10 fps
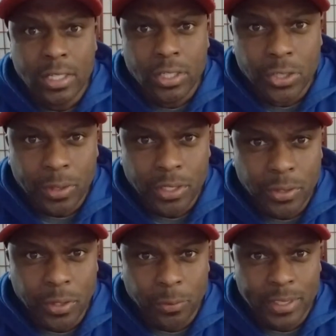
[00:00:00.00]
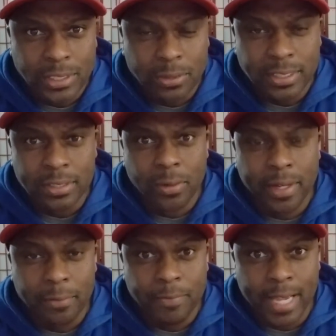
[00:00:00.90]
You can do your research and go ahead
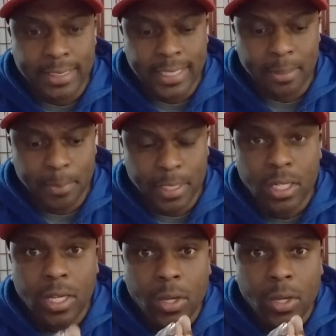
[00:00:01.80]
and fact check me.